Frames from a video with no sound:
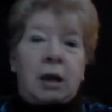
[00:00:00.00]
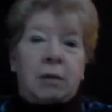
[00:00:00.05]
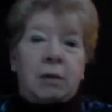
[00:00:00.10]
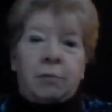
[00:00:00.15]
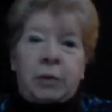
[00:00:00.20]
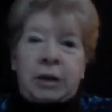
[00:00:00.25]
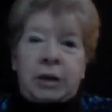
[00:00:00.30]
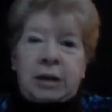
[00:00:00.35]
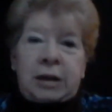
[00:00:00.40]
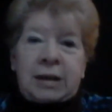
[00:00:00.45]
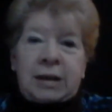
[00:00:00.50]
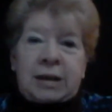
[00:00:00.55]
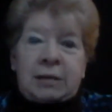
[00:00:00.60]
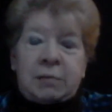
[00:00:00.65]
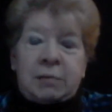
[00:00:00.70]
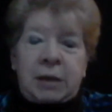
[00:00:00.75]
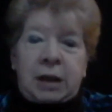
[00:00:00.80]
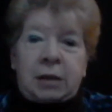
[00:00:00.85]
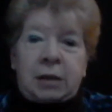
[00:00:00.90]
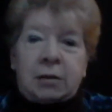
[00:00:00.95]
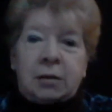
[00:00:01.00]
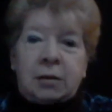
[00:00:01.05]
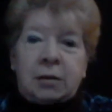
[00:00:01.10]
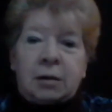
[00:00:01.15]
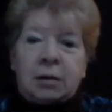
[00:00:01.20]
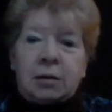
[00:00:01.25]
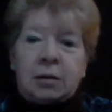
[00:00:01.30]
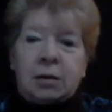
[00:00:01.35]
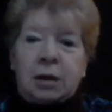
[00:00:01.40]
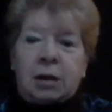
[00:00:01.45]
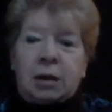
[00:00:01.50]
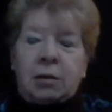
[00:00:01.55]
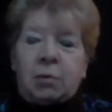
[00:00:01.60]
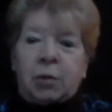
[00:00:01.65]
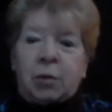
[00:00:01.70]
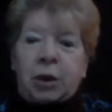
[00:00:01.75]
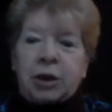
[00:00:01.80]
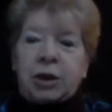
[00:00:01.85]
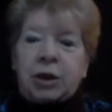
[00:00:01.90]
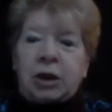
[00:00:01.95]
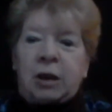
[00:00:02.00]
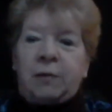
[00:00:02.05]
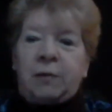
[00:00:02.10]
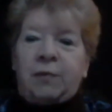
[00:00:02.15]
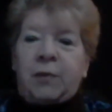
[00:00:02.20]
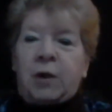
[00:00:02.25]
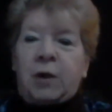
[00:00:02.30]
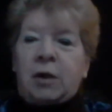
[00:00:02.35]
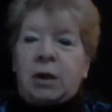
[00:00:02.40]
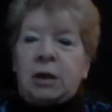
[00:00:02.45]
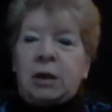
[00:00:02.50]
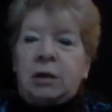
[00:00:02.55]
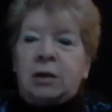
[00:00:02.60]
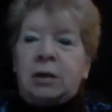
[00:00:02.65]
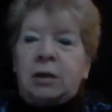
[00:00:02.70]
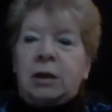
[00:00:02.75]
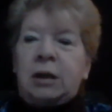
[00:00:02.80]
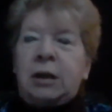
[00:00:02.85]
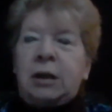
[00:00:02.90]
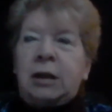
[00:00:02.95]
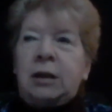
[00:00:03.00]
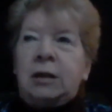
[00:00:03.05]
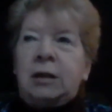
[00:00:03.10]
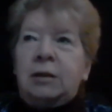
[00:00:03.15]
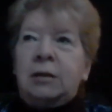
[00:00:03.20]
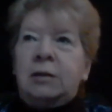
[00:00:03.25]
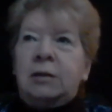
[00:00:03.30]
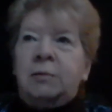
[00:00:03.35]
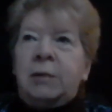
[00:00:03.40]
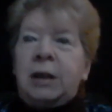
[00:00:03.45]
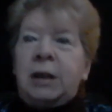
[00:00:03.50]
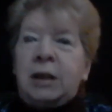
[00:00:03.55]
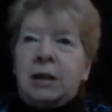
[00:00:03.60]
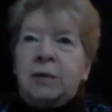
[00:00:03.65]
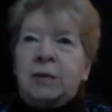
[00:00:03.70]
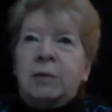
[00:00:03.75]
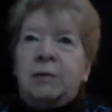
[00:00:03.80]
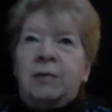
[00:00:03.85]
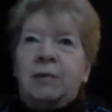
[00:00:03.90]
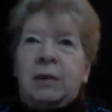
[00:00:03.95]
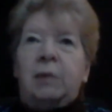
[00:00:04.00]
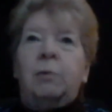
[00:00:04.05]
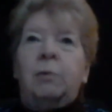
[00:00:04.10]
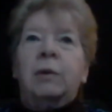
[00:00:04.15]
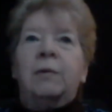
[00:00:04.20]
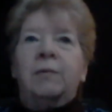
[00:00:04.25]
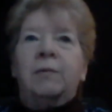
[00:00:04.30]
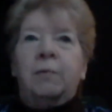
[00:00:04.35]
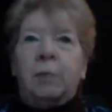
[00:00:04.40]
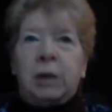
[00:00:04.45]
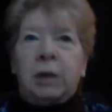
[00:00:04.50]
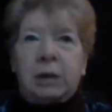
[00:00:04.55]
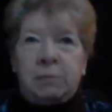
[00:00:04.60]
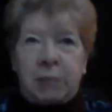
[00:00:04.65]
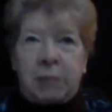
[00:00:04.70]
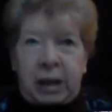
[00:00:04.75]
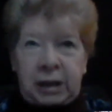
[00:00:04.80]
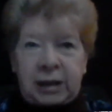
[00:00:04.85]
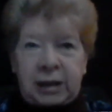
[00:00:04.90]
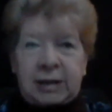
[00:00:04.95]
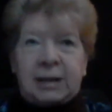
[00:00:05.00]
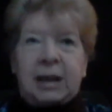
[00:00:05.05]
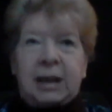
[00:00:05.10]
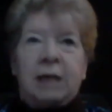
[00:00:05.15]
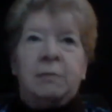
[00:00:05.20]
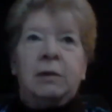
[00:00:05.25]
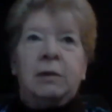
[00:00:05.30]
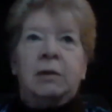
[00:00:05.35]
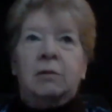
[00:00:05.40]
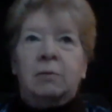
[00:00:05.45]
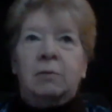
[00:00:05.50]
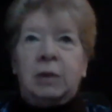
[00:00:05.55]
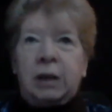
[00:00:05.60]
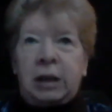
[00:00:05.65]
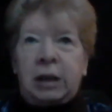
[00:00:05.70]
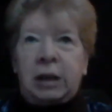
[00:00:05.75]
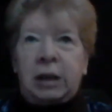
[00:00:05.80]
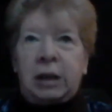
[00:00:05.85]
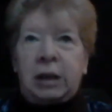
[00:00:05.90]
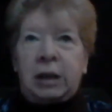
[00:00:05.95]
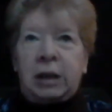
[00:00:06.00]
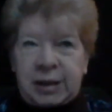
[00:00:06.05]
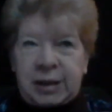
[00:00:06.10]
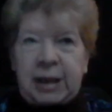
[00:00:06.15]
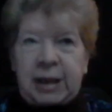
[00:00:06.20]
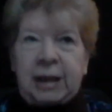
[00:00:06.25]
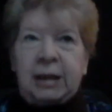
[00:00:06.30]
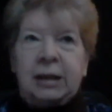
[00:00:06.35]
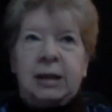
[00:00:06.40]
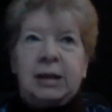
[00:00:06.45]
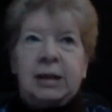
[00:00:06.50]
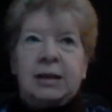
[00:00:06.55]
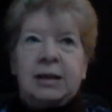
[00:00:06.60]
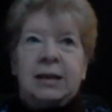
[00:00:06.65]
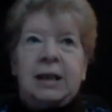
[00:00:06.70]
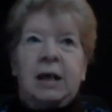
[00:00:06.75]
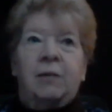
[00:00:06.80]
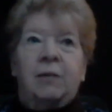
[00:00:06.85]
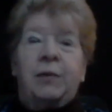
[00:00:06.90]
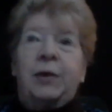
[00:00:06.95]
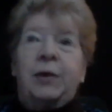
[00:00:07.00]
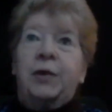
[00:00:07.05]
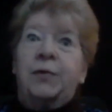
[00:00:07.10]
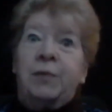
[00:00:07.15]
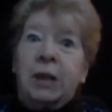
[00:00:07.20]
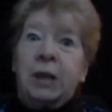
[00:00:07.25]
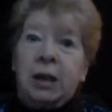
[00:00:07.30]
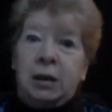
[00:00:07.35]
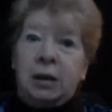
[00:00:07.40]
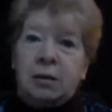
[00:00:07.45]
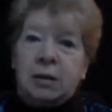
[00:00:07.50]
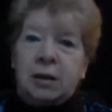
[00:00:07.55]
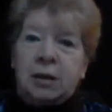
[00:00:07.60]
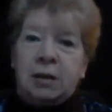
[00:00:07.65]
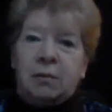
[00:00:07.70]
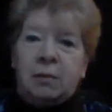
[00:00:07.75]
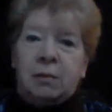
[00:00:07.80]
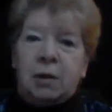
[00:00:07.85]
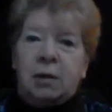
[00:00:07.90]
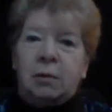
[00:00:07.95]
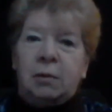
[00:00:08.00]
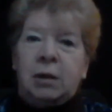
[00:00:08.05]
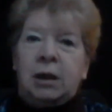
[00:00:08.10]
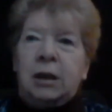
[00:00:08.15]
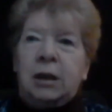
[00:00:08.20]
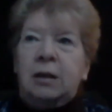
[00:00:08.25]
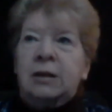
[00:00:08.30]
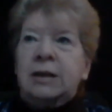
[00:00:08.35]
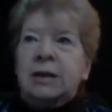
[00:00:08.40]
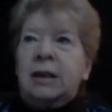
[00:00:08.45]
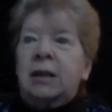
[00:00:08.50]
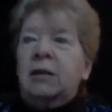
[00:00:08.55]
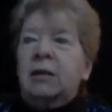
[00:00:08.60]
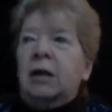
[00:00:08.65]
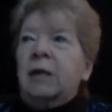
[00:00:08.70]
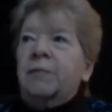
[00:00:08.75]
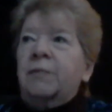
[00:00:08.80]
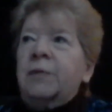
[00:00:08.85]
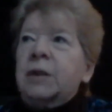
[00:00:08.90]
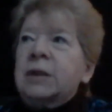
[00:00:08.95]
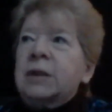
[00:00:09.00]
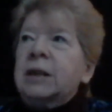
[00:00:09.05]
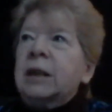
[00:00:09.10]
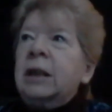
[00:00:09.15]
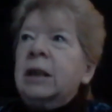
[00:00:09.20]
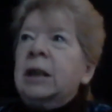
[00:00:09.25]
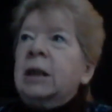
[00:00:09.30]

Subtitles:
we didn't submit a workshop for it, and because we felt we'd made the statement, we had presented this now for 3 years in a row at our state conference,